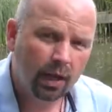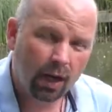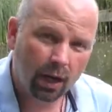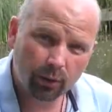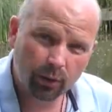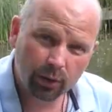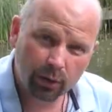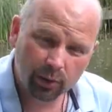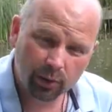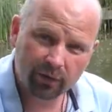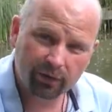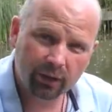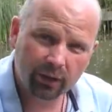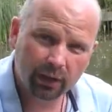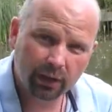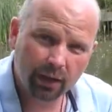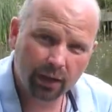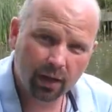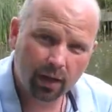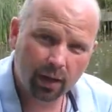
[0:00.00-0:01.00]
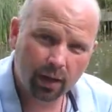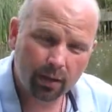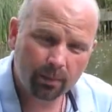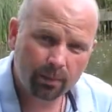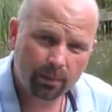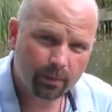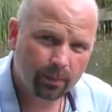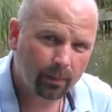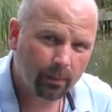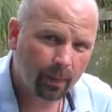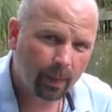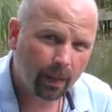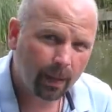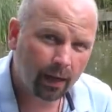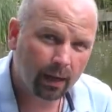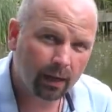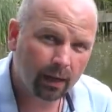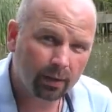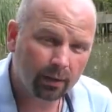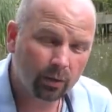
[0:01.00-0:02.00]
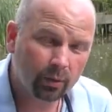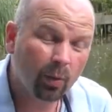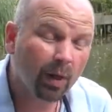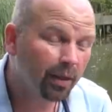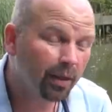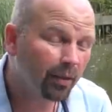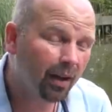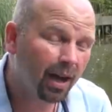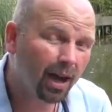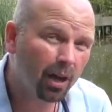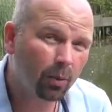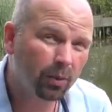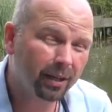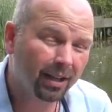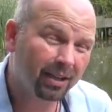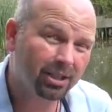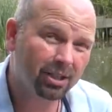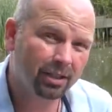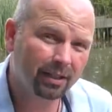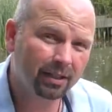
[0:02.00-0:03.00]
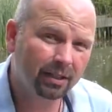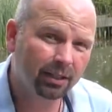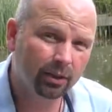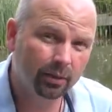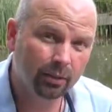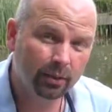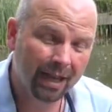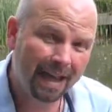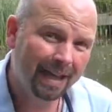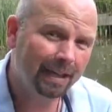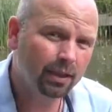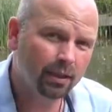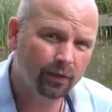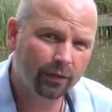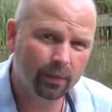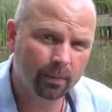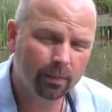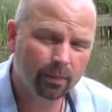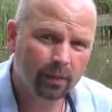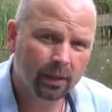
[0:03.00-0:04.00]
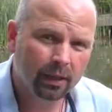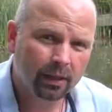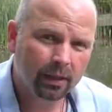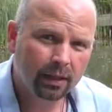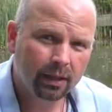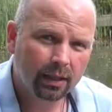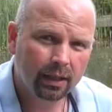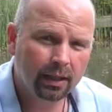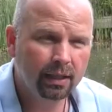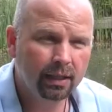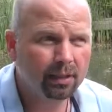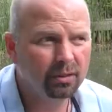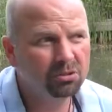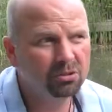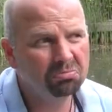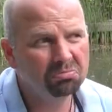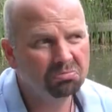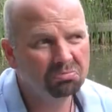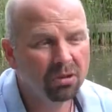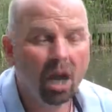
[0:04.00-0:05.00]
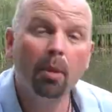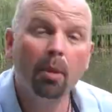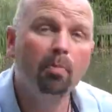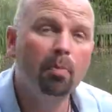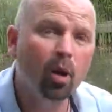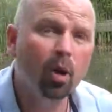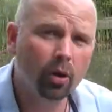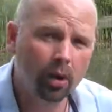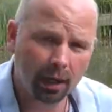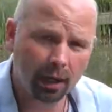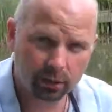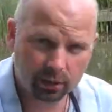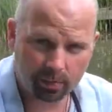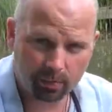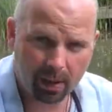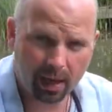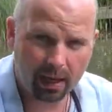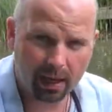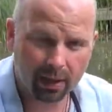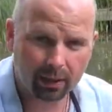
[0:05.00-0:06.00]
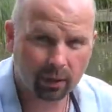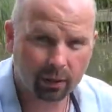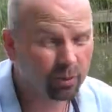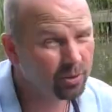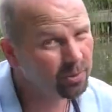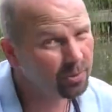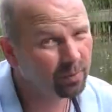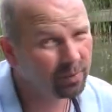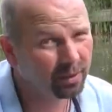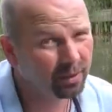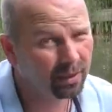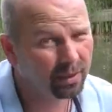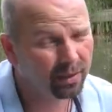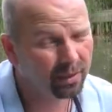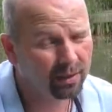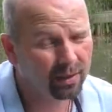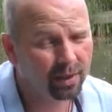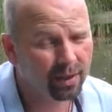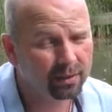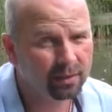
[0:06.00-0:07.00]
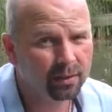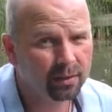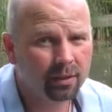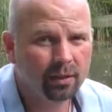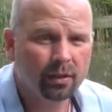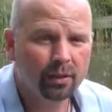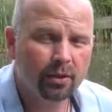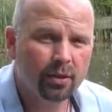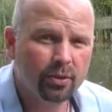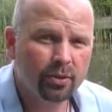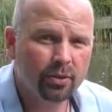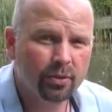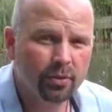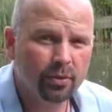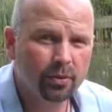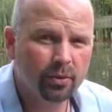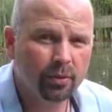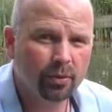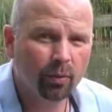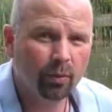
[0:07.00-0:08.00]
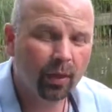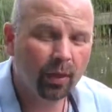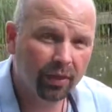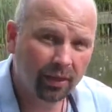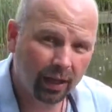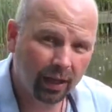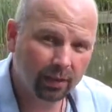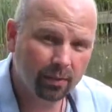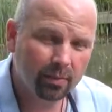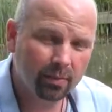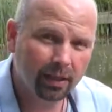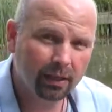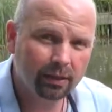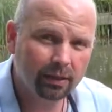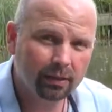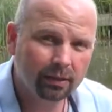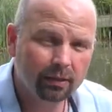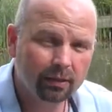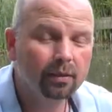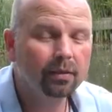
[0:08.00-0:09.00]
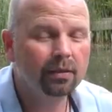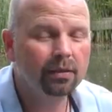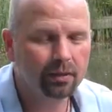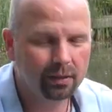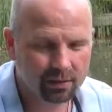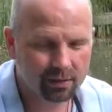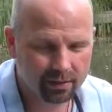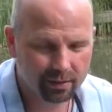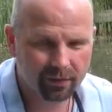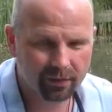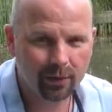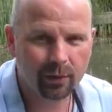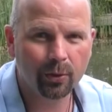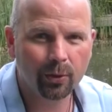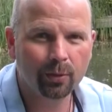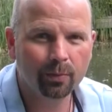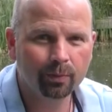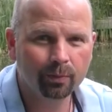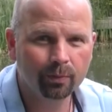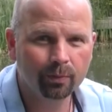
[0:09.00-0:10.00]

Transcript: How useful they are and whether I would actually include any of them in a bug out bag or something like that. So with that in mind, here's the video.